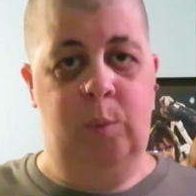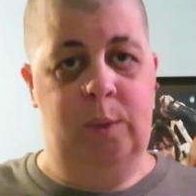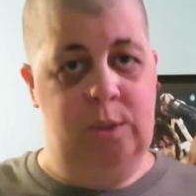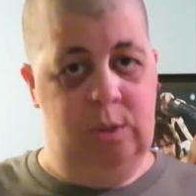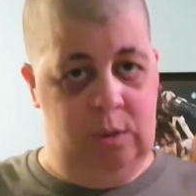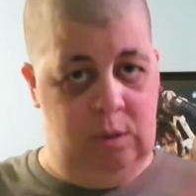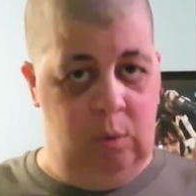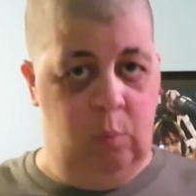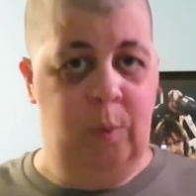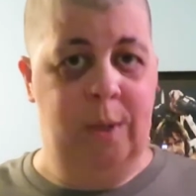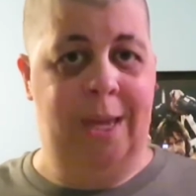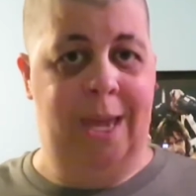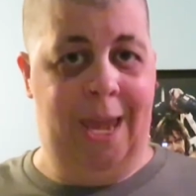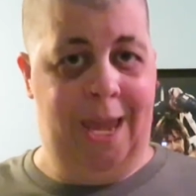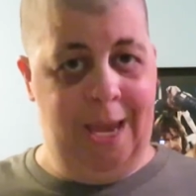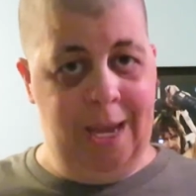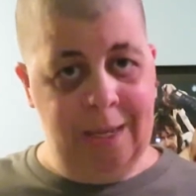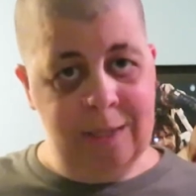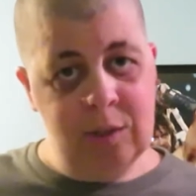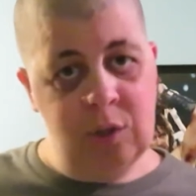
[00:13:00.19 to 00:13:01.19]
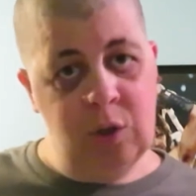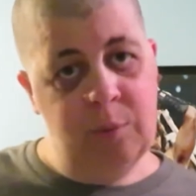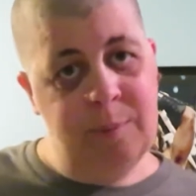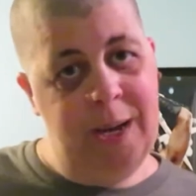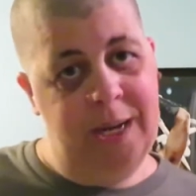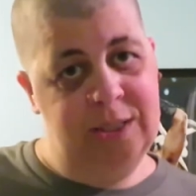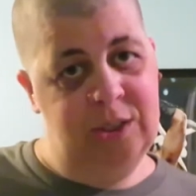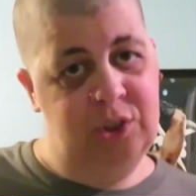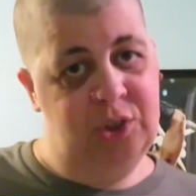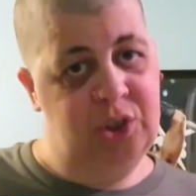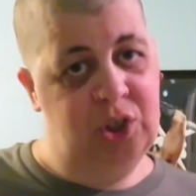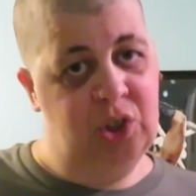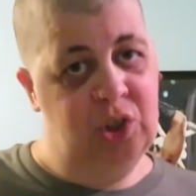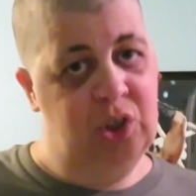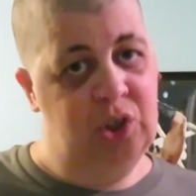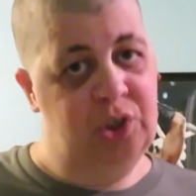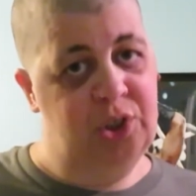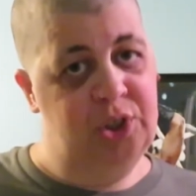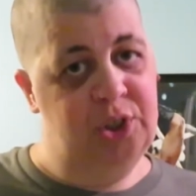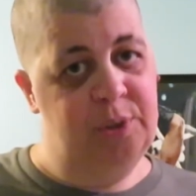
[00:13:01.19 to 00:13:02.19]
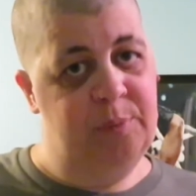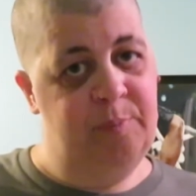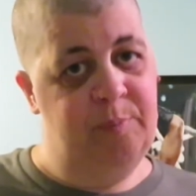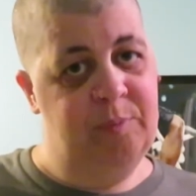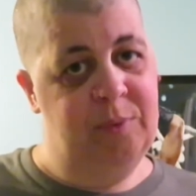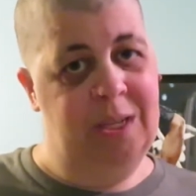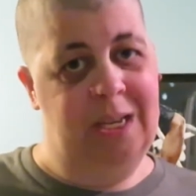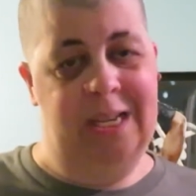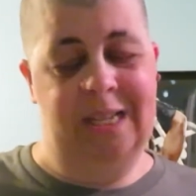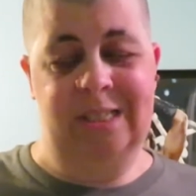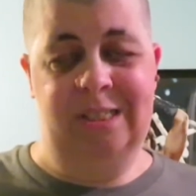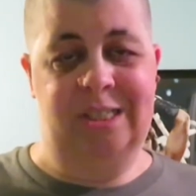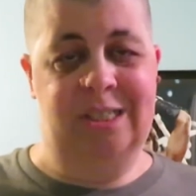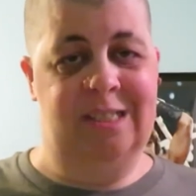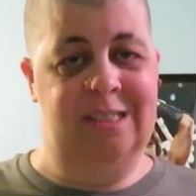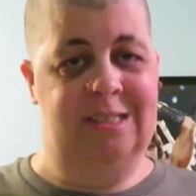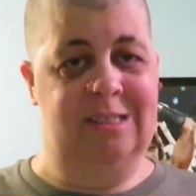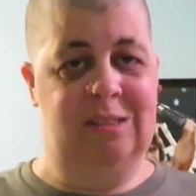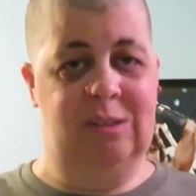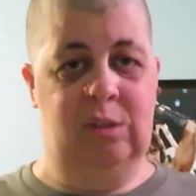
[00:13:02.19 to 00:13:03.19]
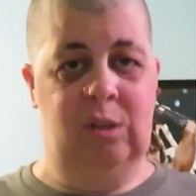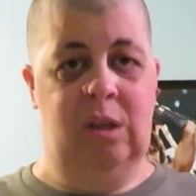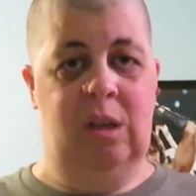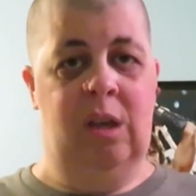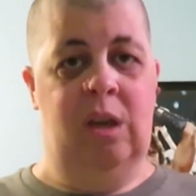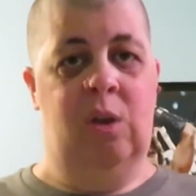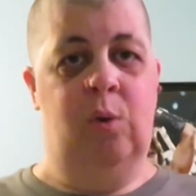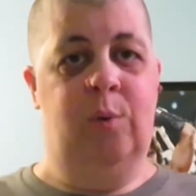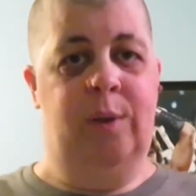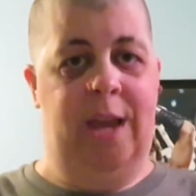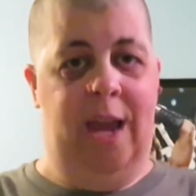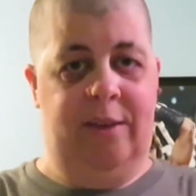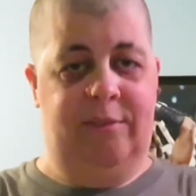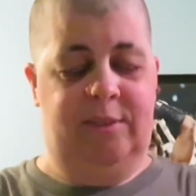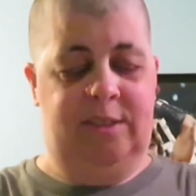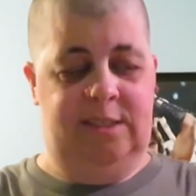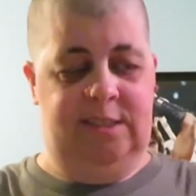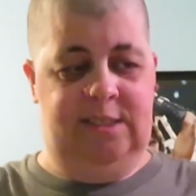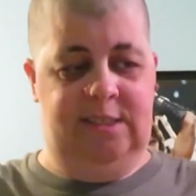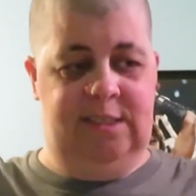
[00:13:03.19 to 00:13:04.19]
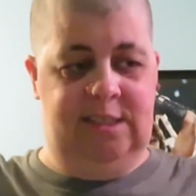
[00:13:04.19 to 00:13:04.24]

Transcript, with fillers: We we can go back to church. It's just we have to